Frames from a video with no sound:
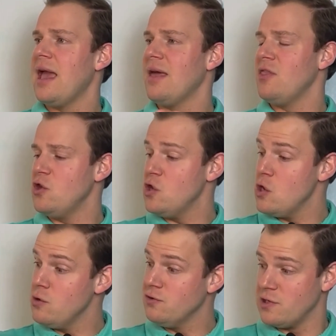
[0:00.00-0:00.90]
and the
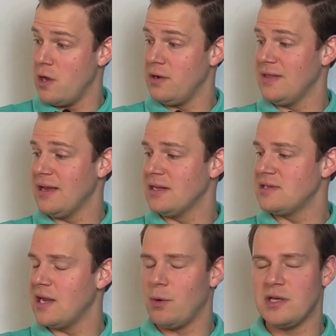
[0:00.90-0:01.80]
new zoning that can
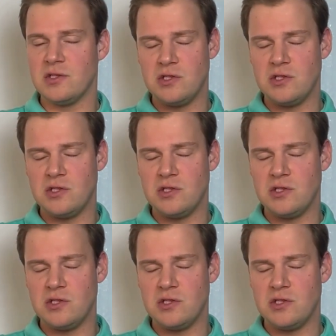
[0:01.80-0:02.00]
take place,